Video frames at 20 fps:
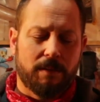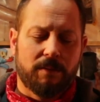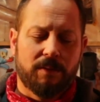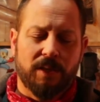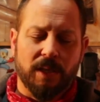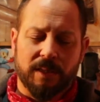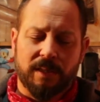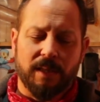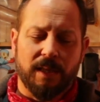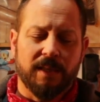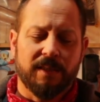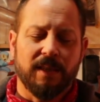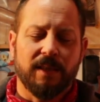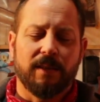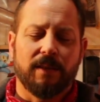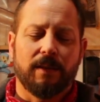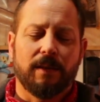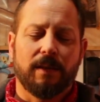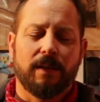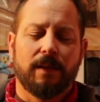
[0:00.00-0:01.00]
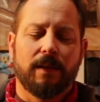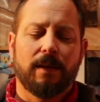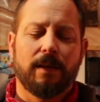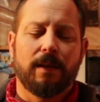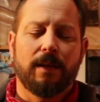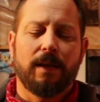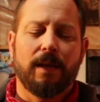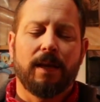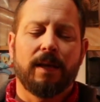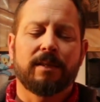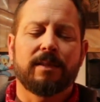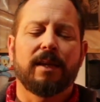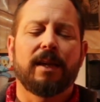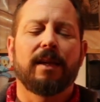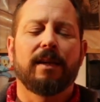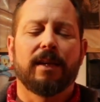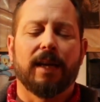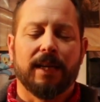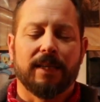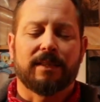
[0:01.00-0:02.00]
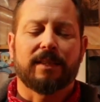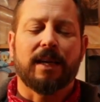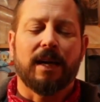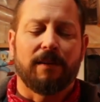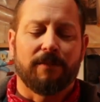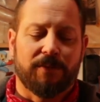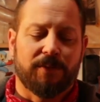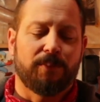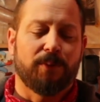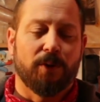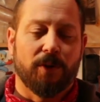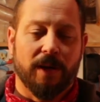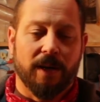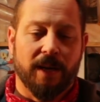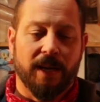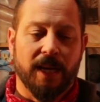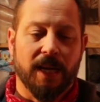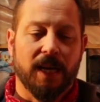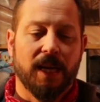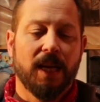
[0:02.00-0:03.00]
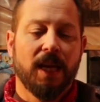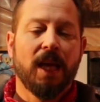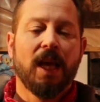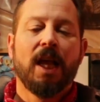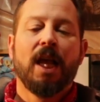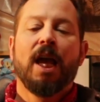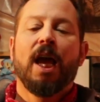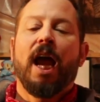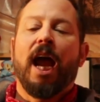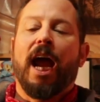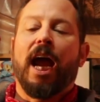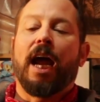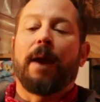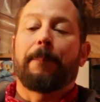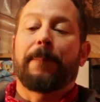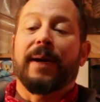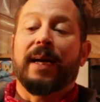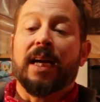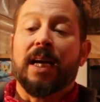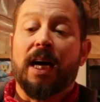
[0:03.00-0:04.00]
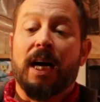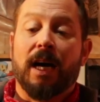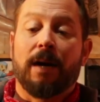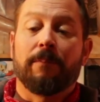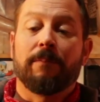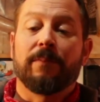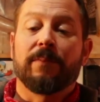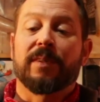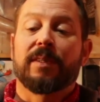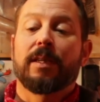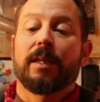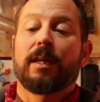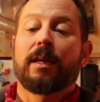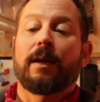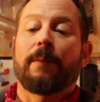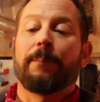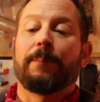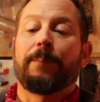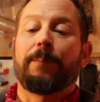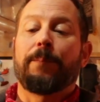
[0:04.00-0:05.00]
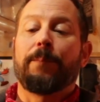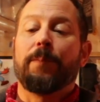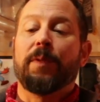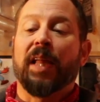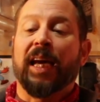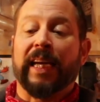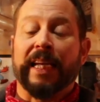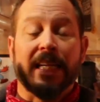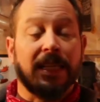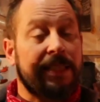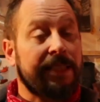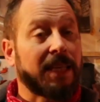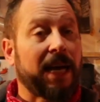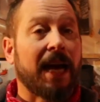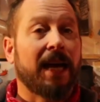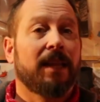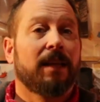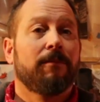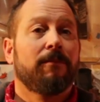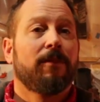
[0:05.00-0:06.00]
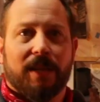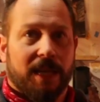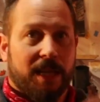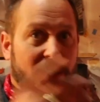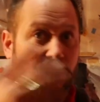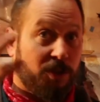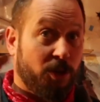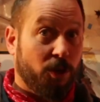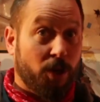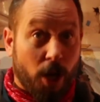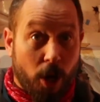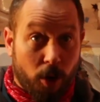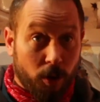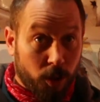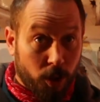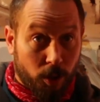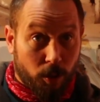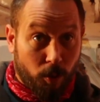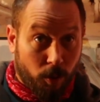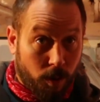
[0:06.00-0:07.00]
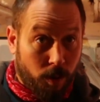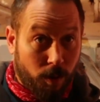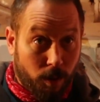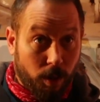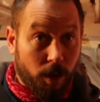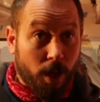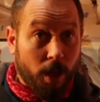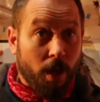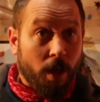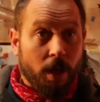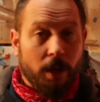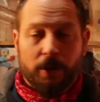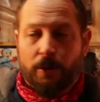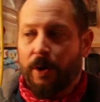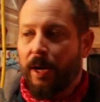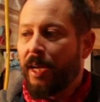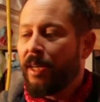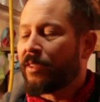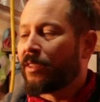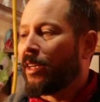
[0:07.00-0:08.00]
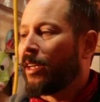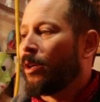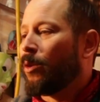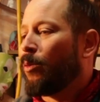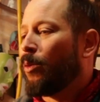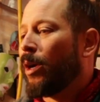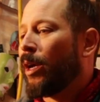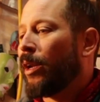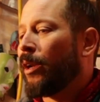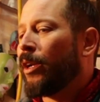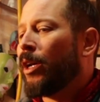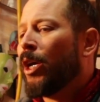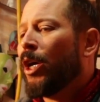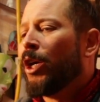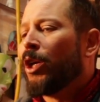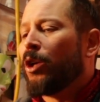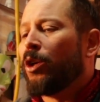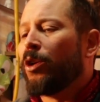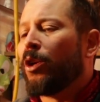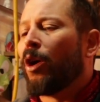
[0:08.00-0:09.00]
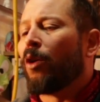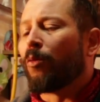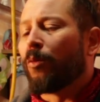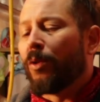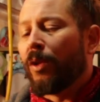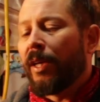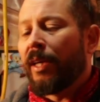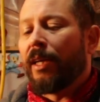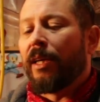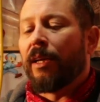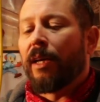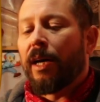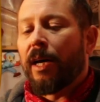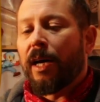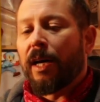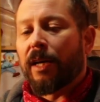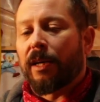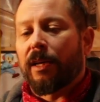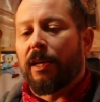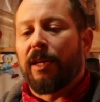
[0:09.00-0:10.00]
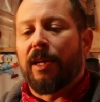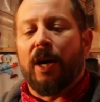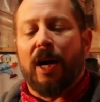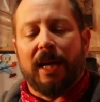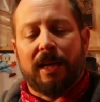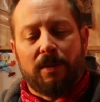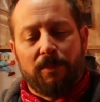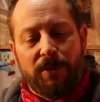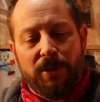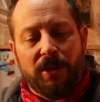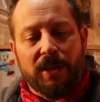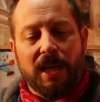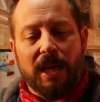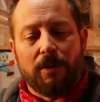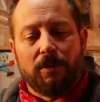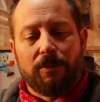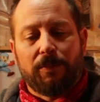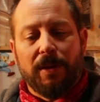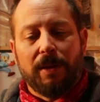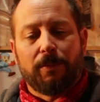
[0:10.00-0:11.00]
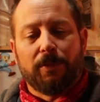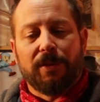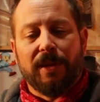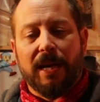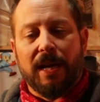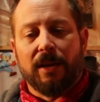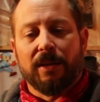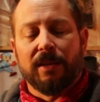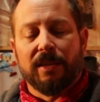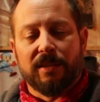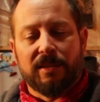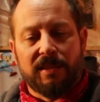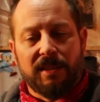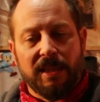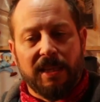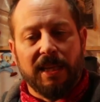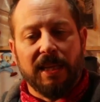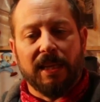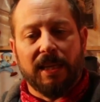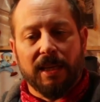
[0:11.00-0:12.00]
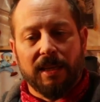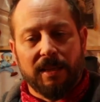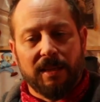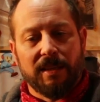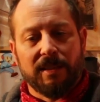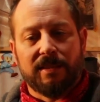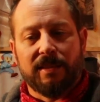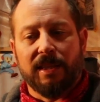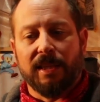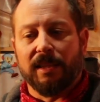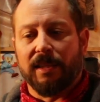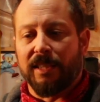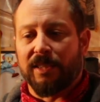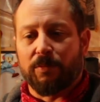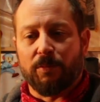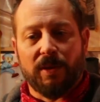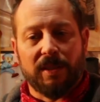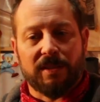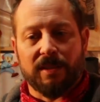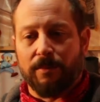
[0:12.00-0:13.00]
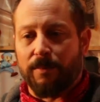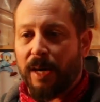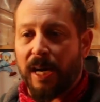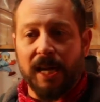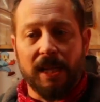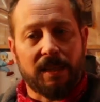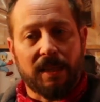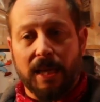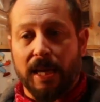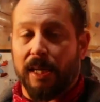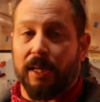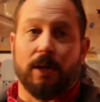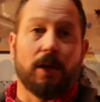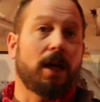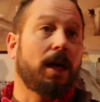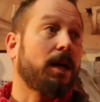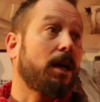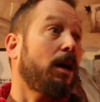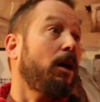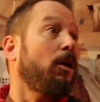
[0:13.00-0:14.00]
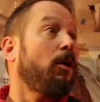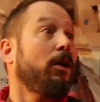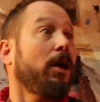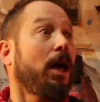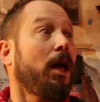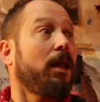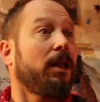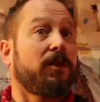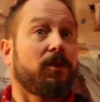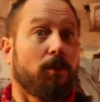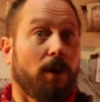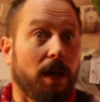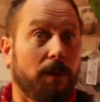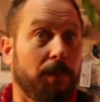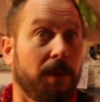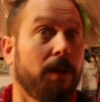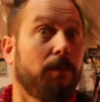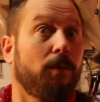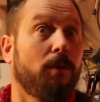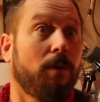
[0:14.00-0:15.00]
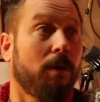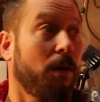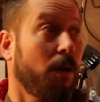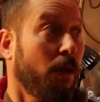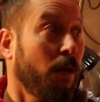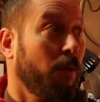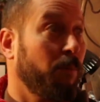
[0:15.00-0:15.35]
just isn't a nice, comfortable area, it becomes like an asylum. Like, 'cause you go a little crazy when you don't really, you know, I communicate with people down in the city and get into the city at least once a month, and you're like, oh yeah, that's right, people